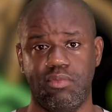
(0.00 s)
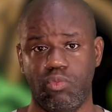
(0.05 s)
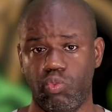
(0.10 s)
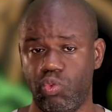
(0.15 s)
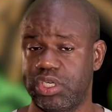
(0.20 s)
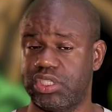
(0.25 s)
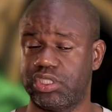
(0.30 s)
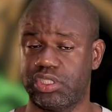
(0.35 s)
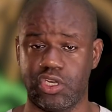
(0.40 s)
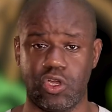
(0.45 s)

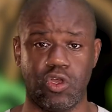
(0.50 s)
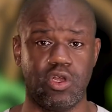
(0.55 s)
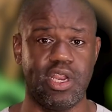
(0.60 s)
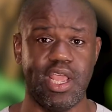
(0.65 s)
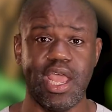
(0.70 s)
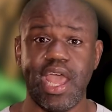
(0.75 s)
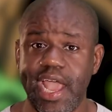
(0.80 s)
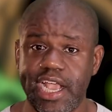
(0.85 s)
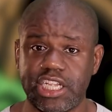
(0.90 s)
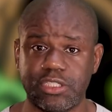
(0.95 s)
with certain
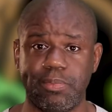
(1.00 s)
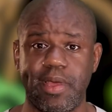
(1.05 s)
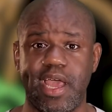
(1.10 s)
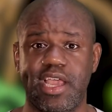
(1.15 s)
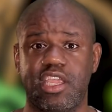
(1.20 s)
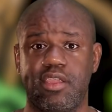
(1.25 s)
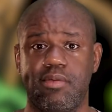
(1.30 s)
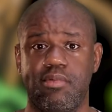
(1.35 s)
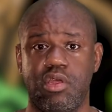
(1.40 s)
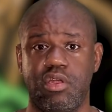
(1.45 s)

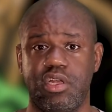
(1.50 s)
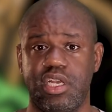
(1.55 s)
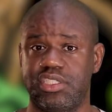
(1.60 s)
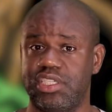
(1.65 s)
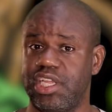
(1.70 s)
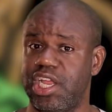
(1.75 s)
expat communities.